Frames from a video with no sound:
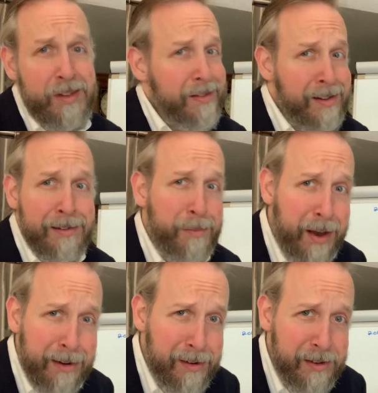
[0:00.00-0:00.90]
Doesn't
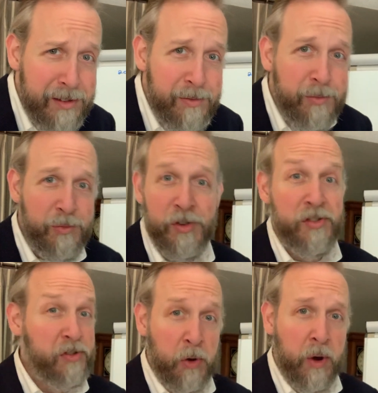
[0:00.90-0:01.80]
matter. It's just a
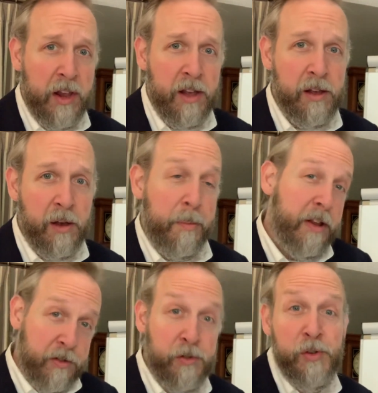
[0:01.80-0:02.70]
story. I mean,
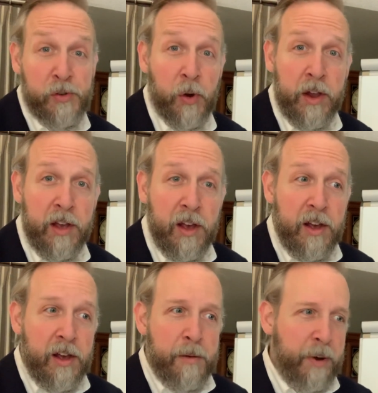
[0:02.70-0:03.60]
it's a true story.
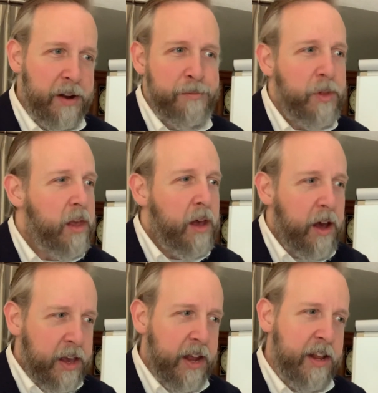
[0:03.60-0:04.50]
But
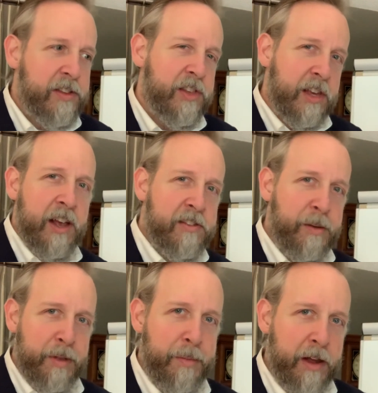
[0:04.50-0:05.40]
again, it's the concept
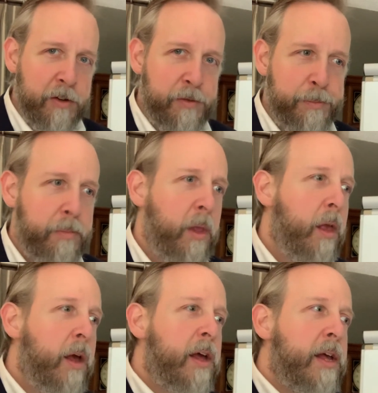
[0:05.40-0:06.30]
that matters.
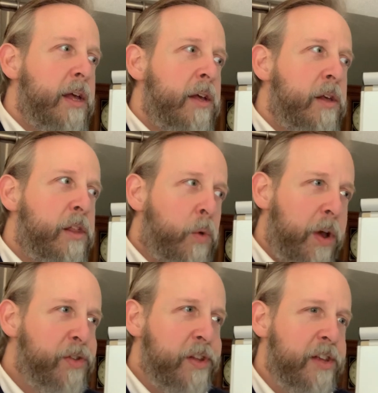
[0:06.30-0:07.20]
The
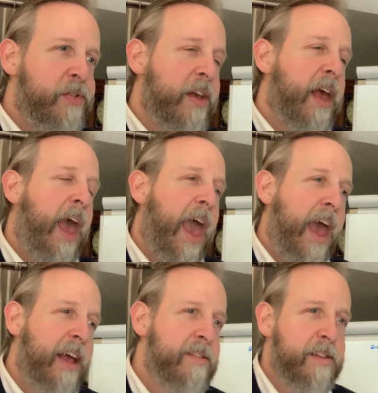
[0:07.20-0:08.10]
question is,
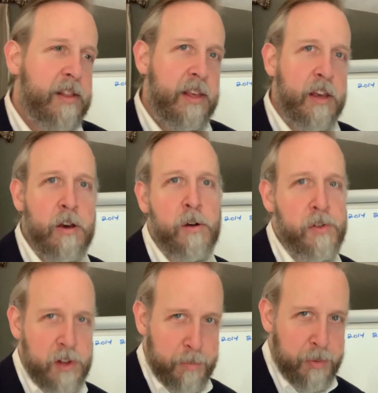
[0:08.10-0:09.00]
has the
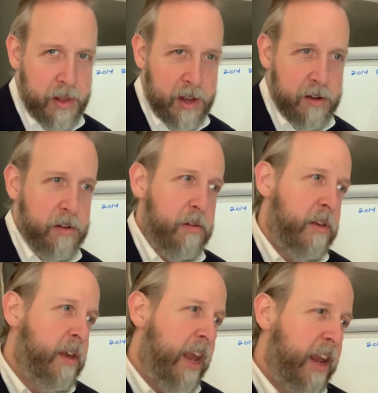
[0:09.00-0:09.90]
kochia plant
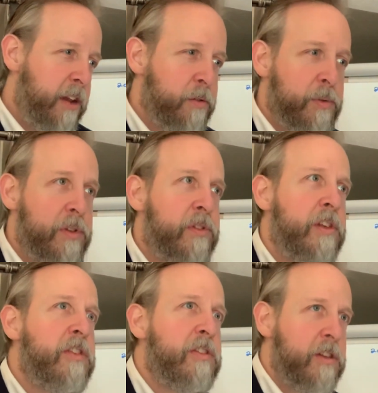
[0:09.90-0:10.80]
gained
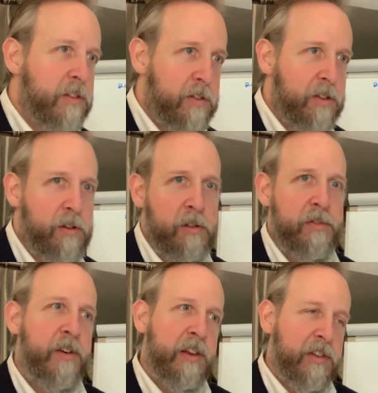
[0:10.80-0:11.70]
resistance to the
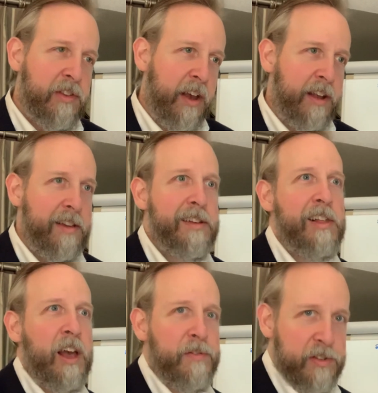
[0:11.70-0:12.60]
fungicide
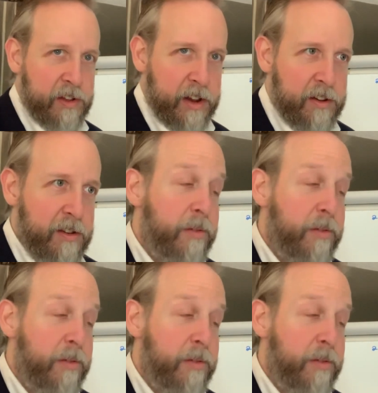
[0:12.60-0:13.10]
glyphosate?